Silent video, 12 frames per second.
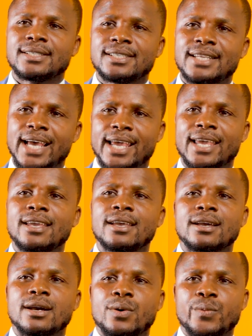
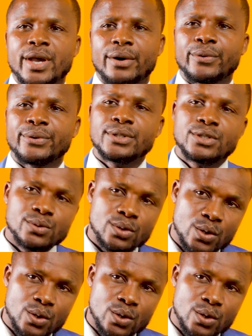Today, we are going to